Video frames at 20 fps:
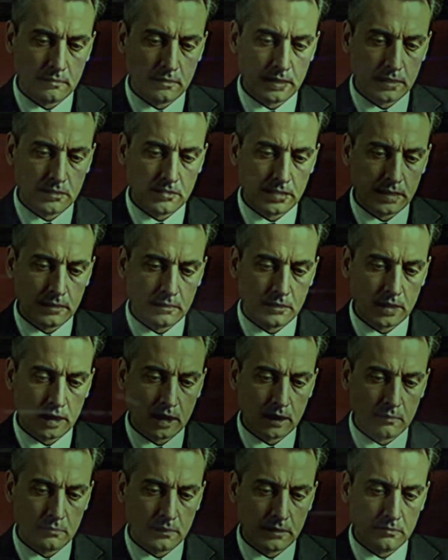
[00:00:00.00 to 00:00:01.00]
He seemed
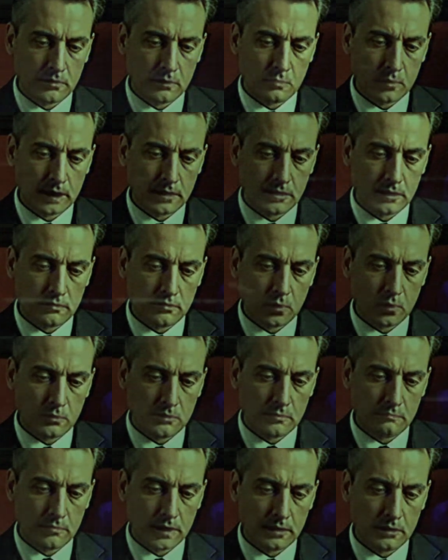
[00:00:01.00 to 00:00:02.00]
calm even when he
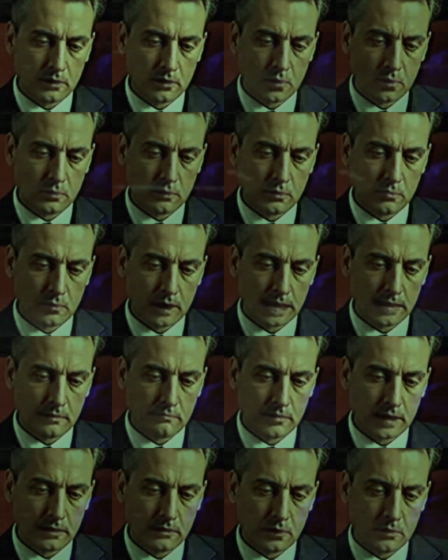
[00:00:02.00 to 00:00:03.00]
thought of that clawed
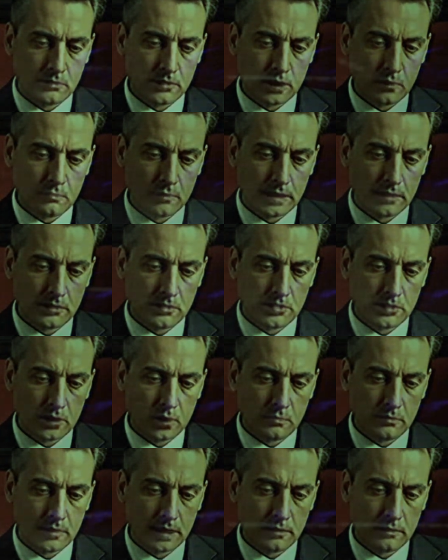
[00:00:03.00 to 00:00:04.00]
grave and looked over his
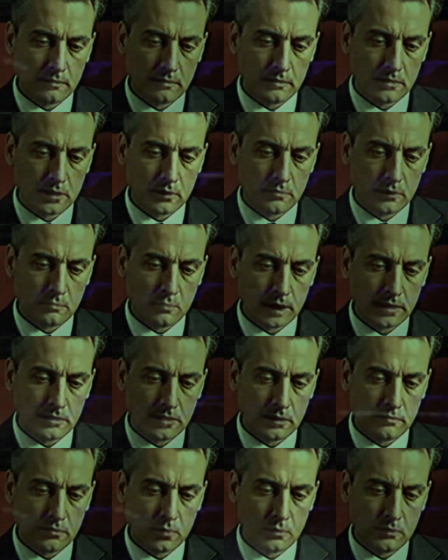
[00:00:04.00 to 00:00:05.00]
shoulder, even when
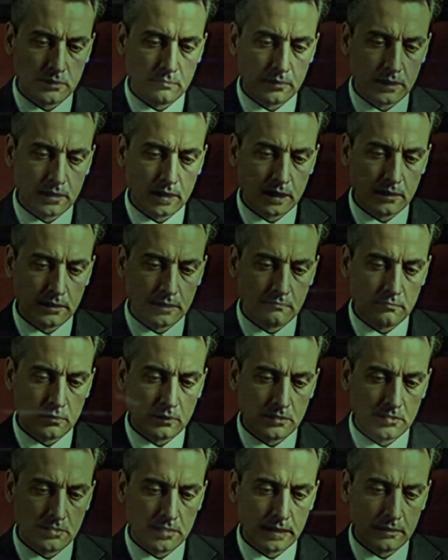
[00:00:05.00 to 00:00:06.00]
he thought of the
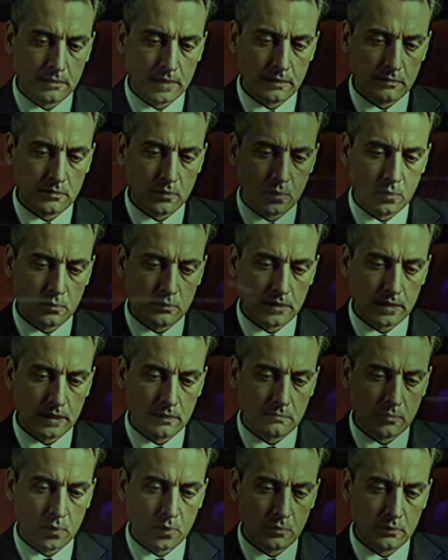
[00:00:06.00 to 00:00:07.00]
carnivorous thing that gnawed
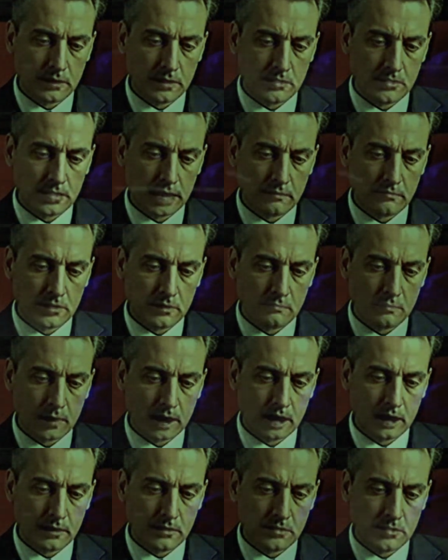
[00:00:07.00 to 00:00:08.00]
and pawed at Sefton
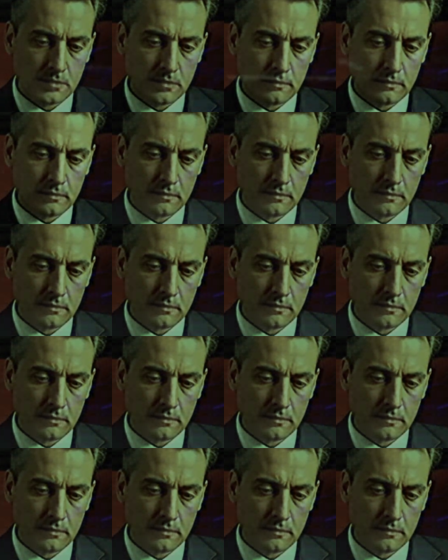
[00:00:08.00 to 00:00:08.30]
bars.